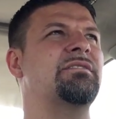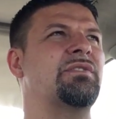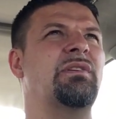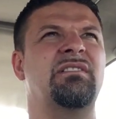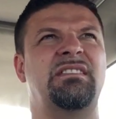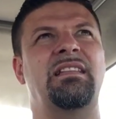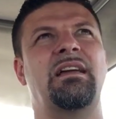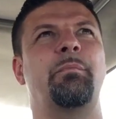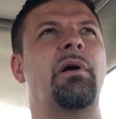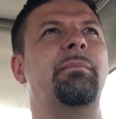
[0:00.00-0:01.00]
So it'll say
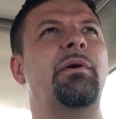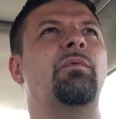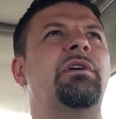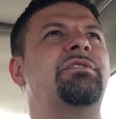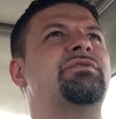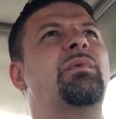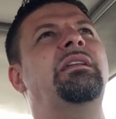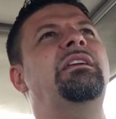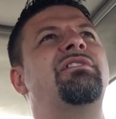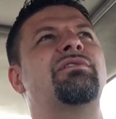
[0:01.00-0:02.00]
like apartment
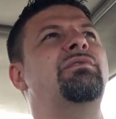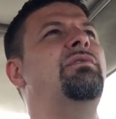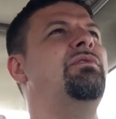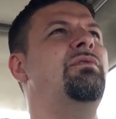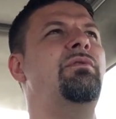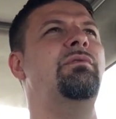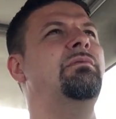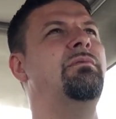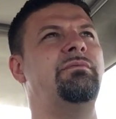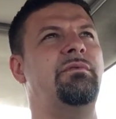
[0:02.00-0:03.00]
120
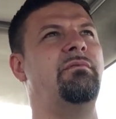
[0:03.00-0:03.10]
through